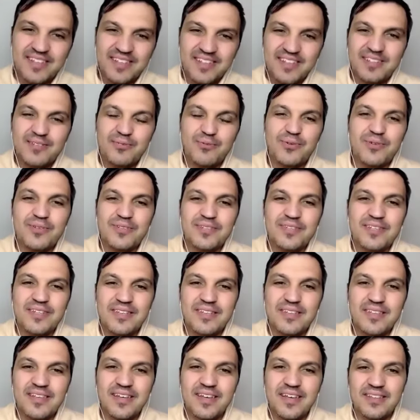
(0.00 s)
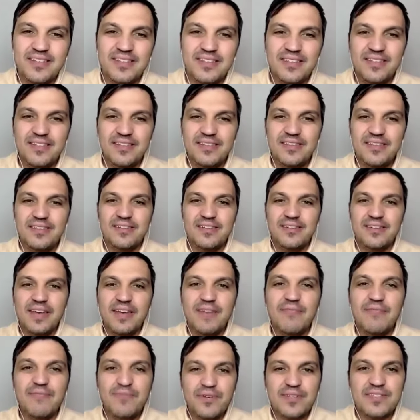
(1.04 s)
it was it it, it uh,
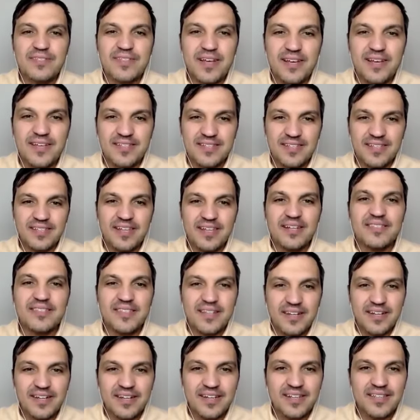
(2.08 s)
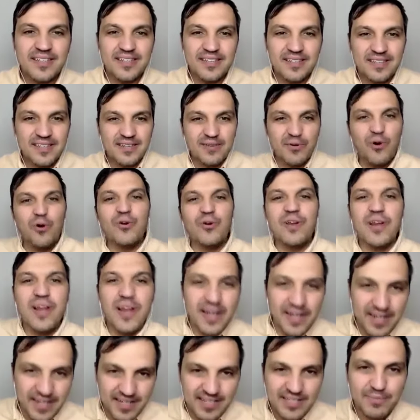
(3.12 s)
emphasized and accelerated the
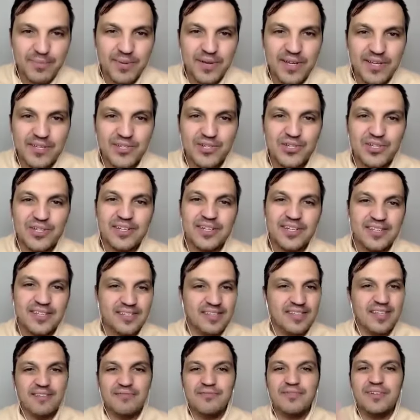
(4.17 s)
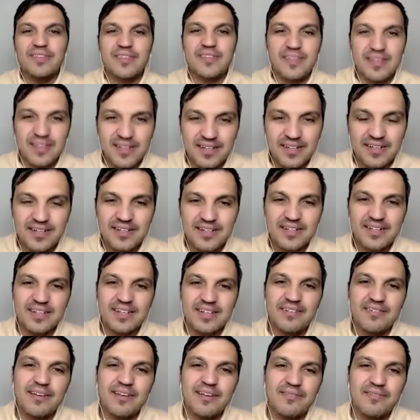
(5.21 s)
online expansion and everything uh,